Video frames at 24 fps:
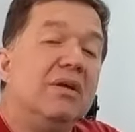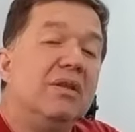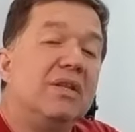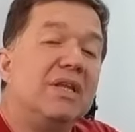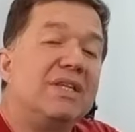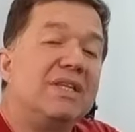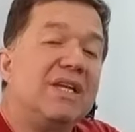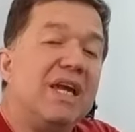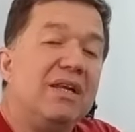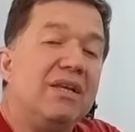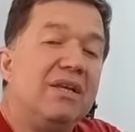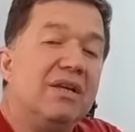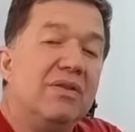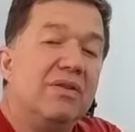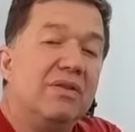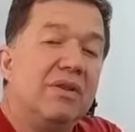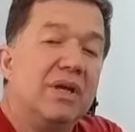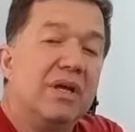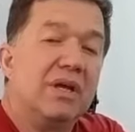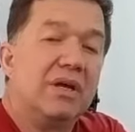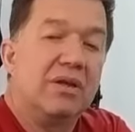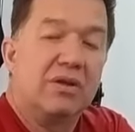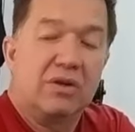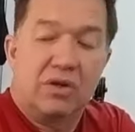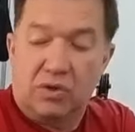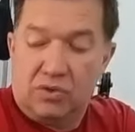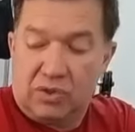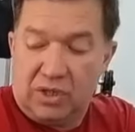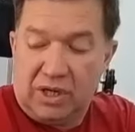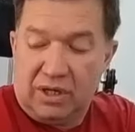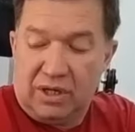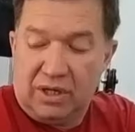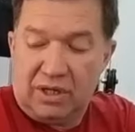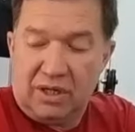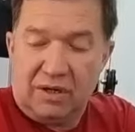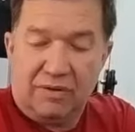the tendon there, the
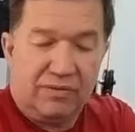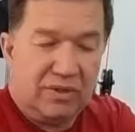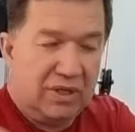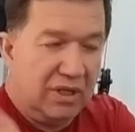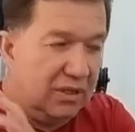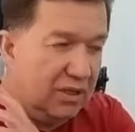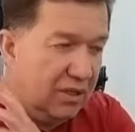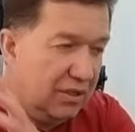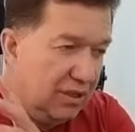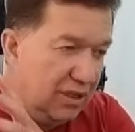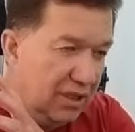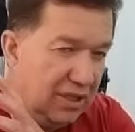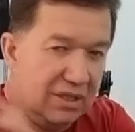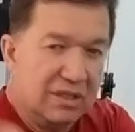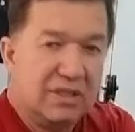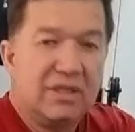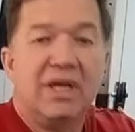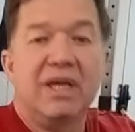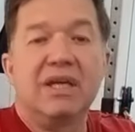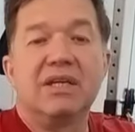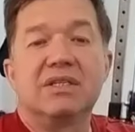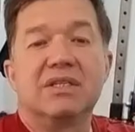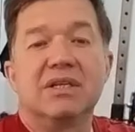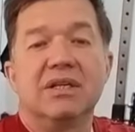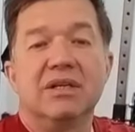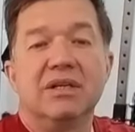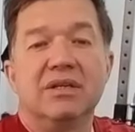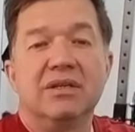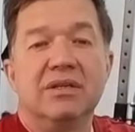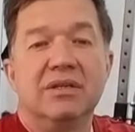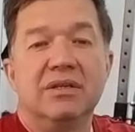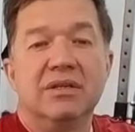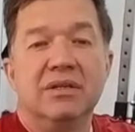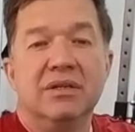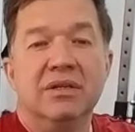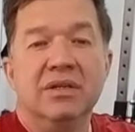rotator cuff tendon, is excellent.
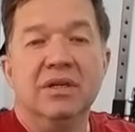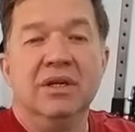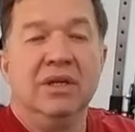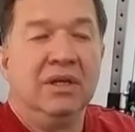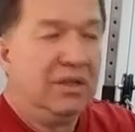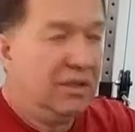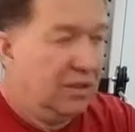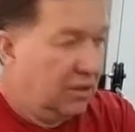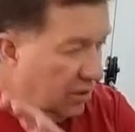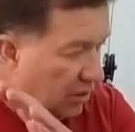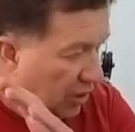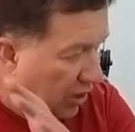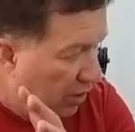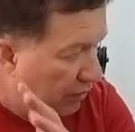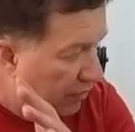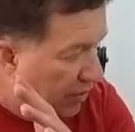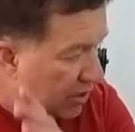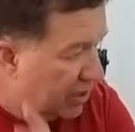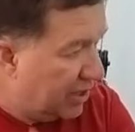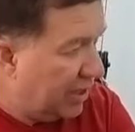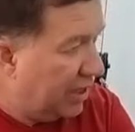Over